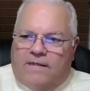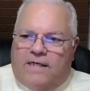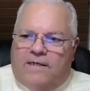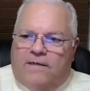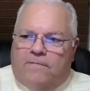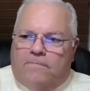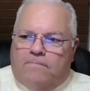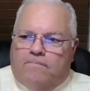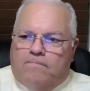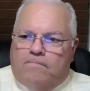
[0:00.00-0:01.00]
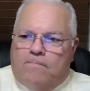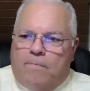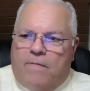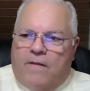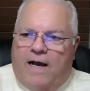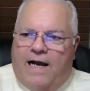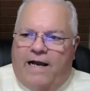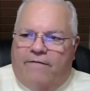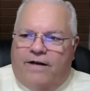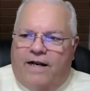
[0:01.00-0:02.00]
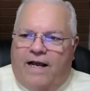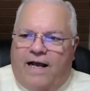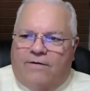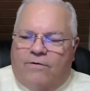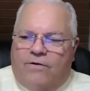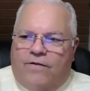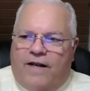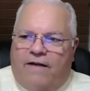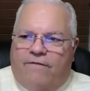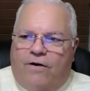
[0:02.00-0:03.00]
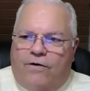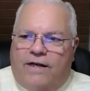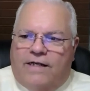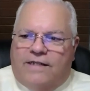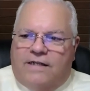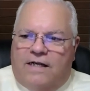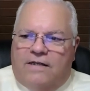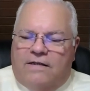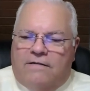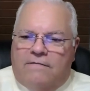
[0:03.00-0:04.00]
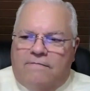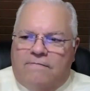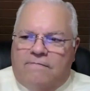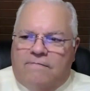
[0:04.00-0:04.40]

Um, I haven't, I don't know that I've heard it sung